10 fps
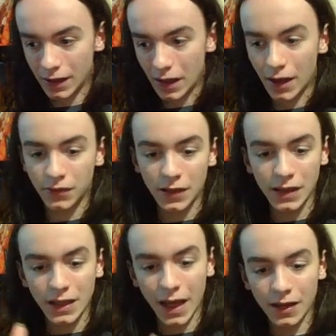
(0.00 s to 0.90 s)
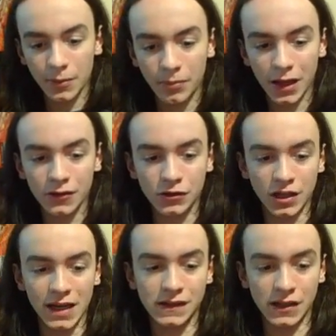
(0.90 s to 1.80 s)
he had a better chance at
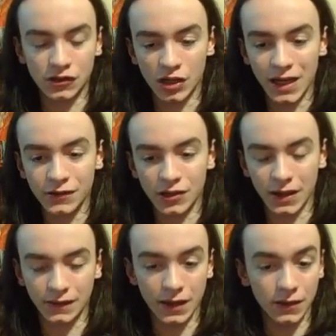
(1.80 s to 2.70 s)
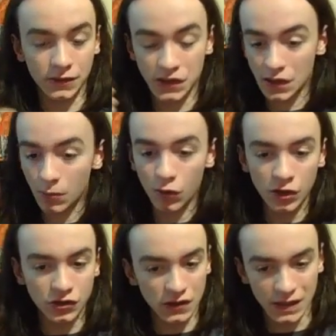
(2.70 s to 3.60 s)
changing, that if someone just
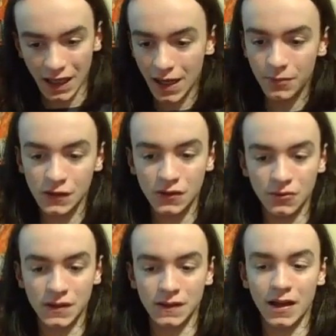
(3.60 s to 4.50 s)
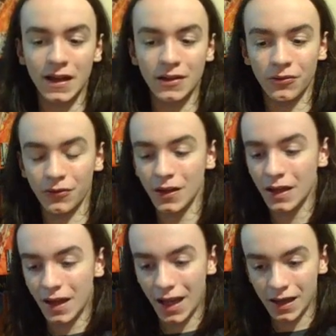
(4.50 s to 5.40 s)
came into his life
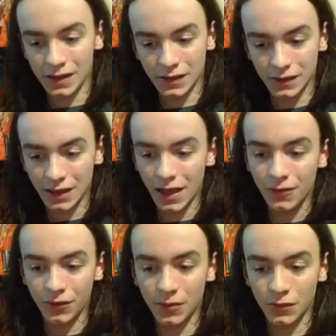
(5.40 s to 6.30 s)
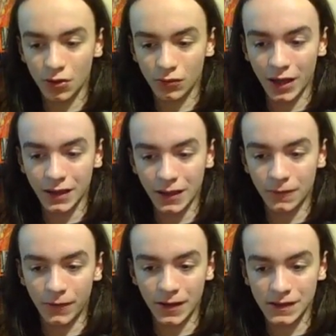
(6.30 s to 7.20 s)
and gave him the right advice and the
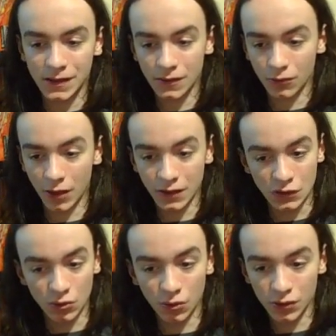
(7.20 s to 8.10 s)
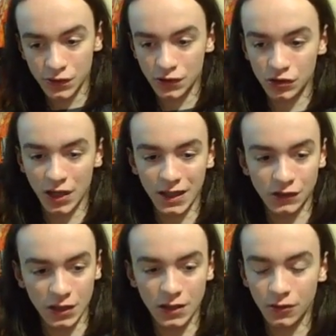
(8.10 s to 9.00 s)
right tools to change, he could have
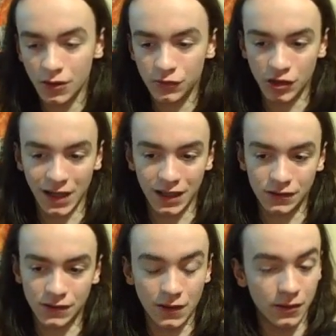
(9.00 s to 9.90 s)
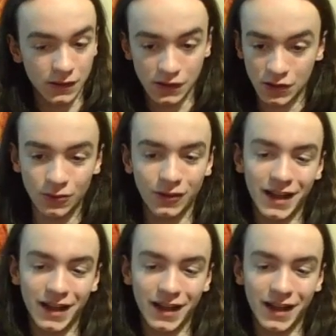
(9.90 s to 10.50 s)
changed. It's too late now.